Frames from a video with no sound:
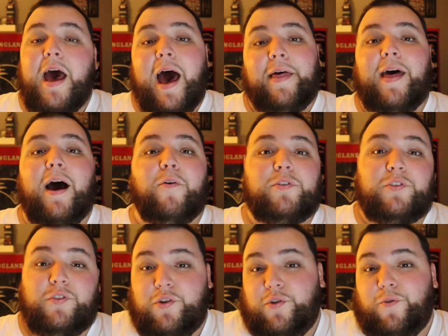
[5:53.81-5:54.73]
and that
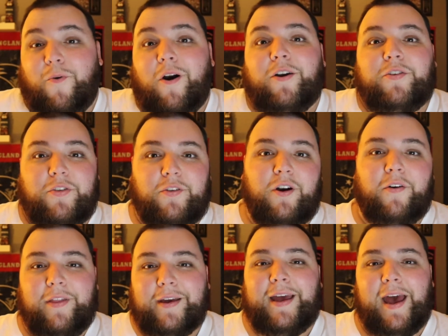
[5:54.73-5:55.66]
was the worst throw
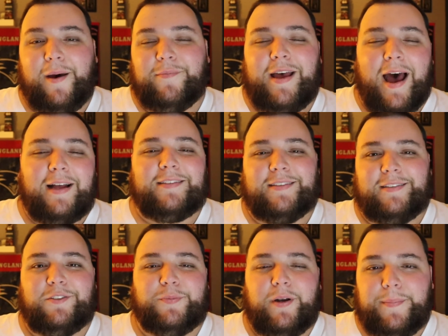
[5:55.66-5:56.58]
that Cam's had since
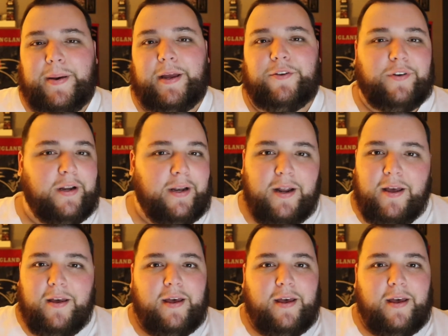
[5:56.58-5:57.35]
he's been a Patriot.